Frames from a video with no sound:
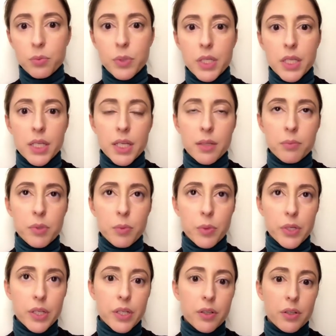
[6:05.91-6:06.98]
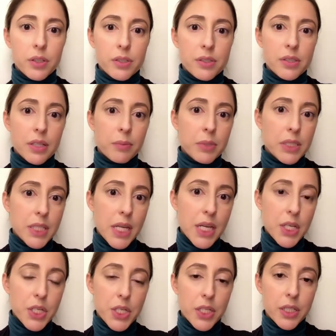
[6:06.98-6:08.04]
we can be working on
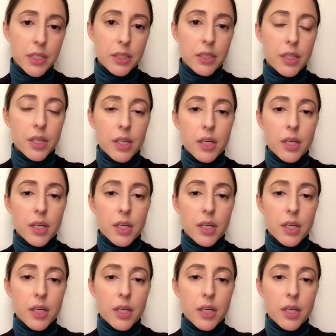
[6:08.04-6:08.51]
segmentation,